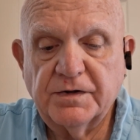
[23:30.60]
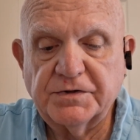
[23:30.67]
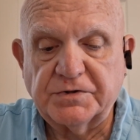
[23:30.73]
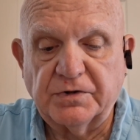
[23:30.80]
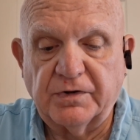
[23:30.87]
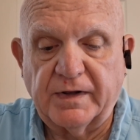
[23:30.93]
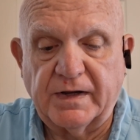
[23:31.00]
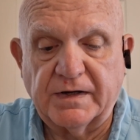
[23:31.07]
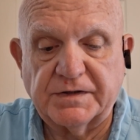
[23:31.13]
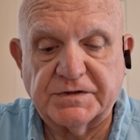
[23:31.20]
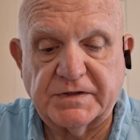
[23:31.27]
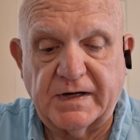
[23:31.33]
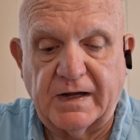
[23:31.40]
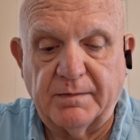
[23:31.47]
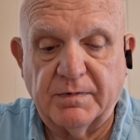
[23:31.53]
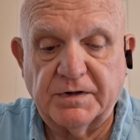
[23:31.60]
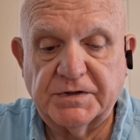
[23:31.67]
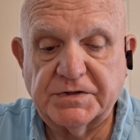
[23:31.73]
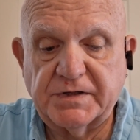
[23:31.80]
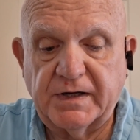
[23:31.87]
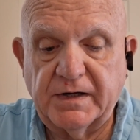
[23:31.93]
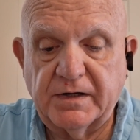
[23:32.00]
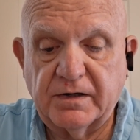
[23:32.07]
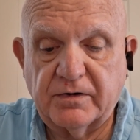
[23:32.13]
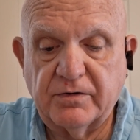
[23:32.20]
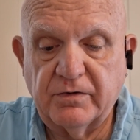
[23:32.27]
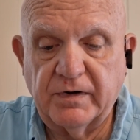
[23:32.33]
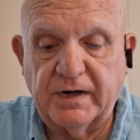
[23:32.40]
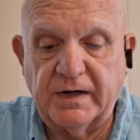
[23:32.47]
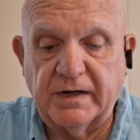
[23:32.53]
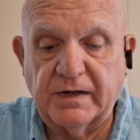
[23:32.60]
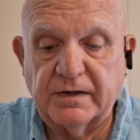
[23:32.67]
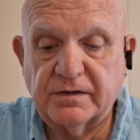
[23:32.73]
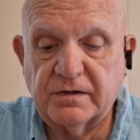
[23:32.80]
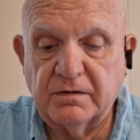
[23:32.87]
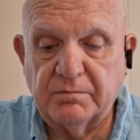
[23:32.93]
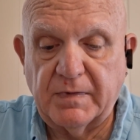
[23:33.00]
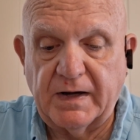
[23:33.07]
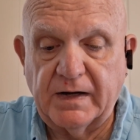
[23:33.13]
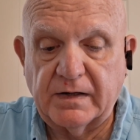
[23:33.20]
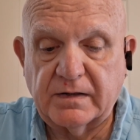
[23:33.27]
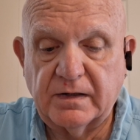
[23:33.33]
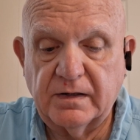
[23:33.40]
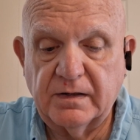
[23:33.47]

So they established a decree to make